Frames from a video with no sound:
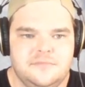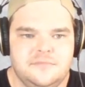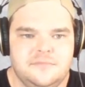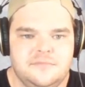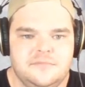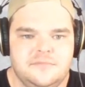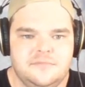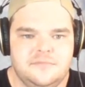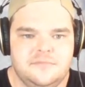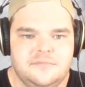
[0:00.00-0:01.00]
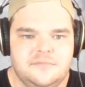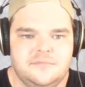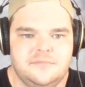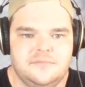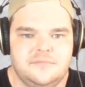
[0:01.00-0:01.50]

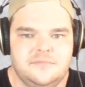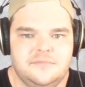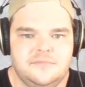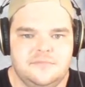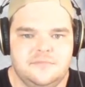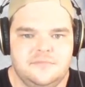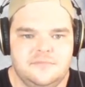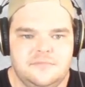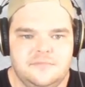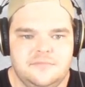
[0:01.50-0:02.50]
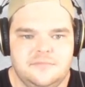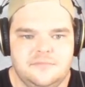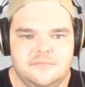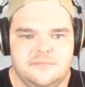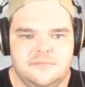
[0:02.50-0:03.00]

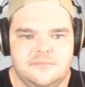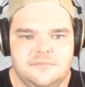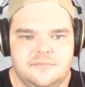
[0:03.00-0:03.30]
No words are spoken by the person on screen.